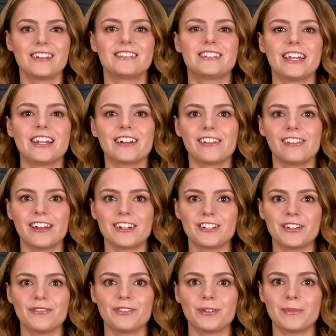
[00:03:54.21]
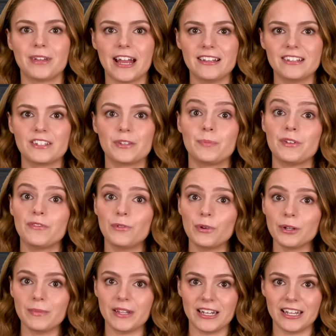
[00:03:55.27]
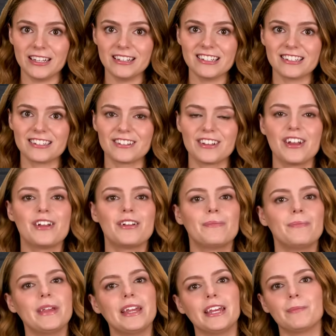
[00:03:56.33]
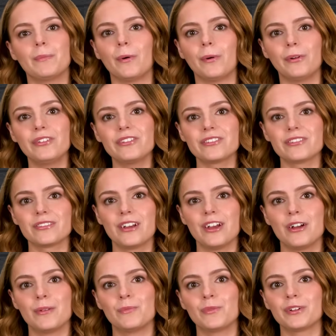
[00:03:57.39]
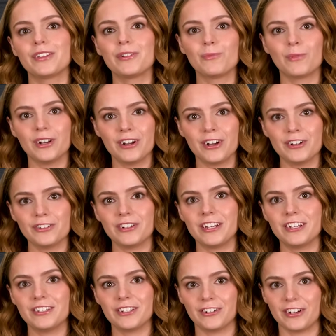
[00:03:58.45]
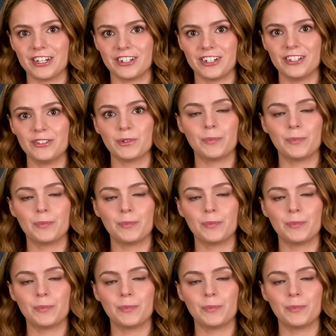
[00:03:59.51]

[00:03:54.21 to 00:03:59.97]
data collection from guests before meetings, meeting polls, more than 100 integrations